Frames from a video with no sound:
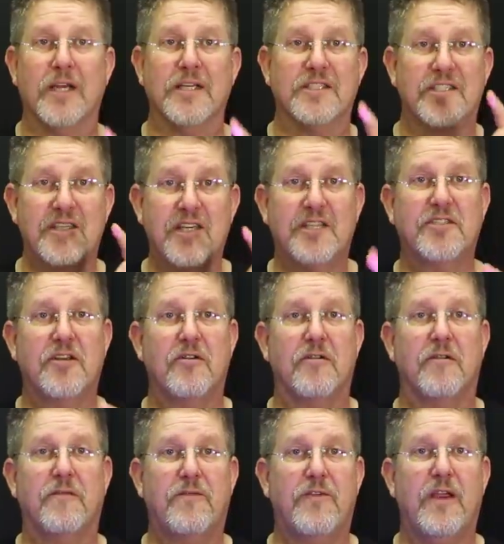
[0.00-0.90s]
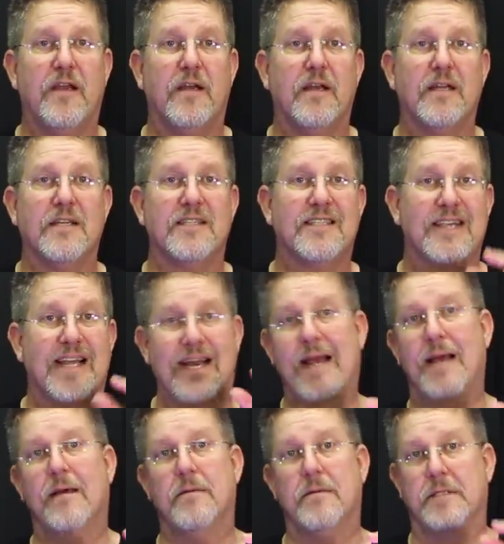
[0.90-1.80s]
and six hundred feet and set
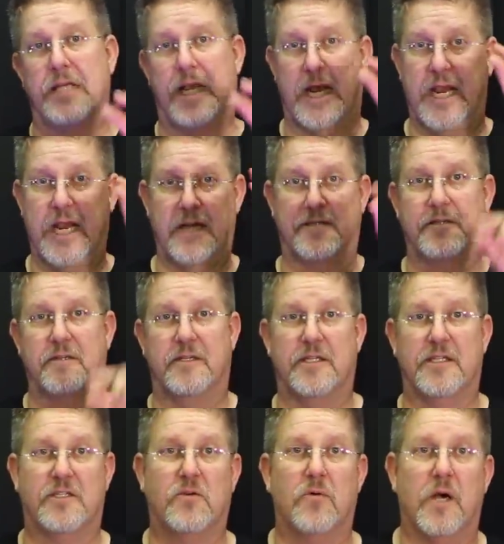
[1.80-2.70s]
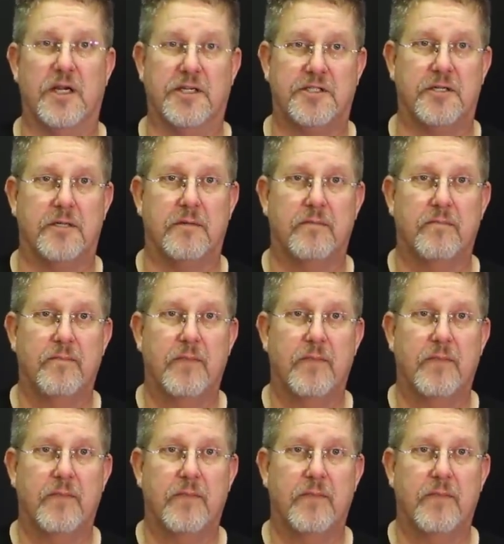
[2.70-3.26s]
out to answer this question.